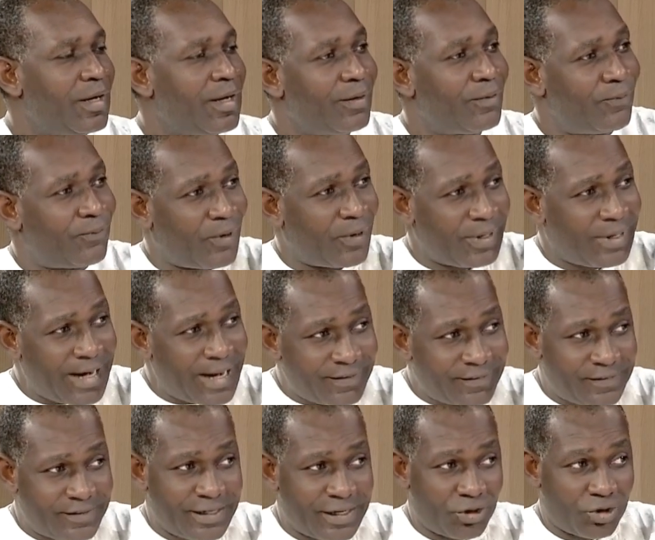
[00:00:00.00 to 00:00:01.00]
From
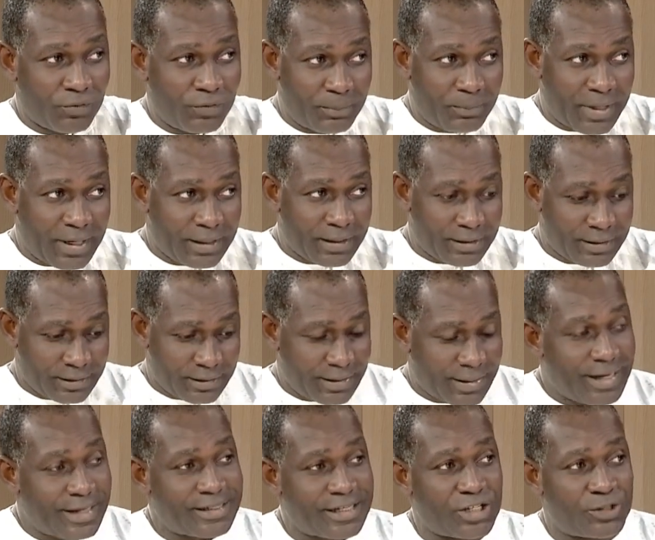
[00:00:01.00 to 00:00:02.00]
last year, November,
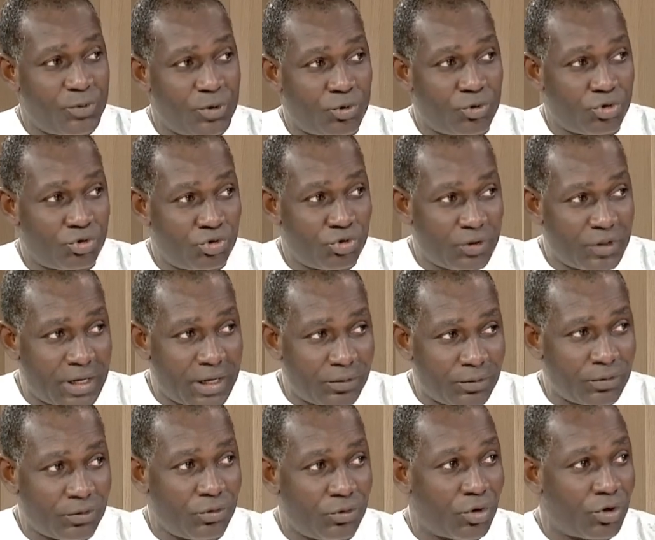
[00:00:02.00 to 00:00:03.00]
as I speak with you
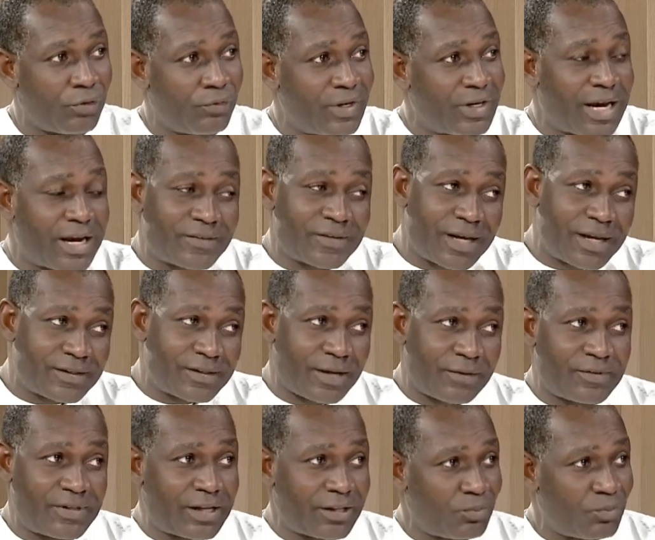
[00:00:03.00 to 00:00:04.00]
now, none of them have
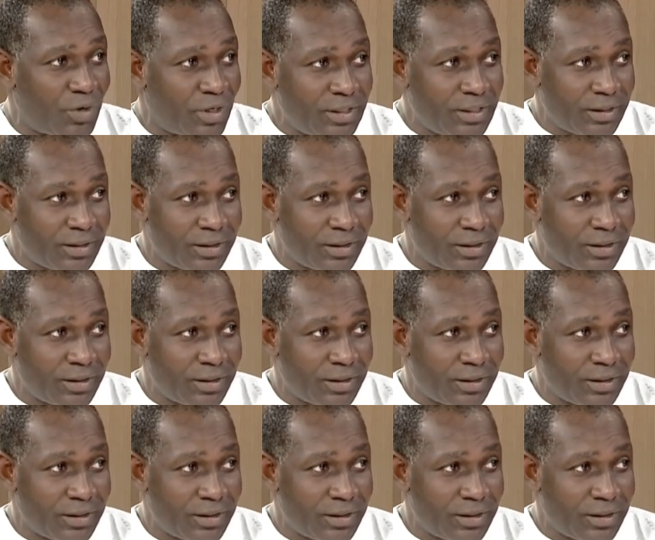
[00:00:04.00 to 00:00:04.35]
accepted that money.